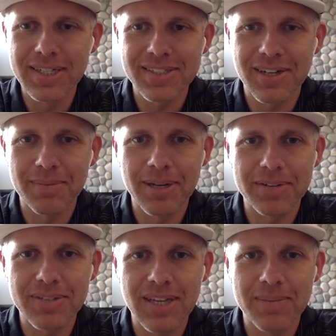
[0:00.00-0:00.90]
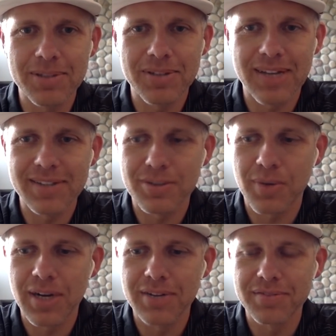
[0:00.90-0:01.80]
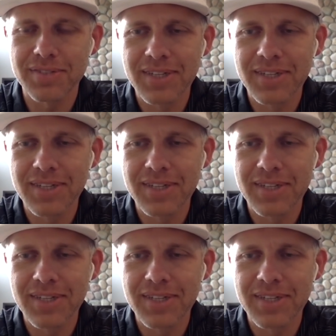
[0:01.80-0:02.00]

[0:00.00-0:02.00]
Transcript: I started my own team in 2012,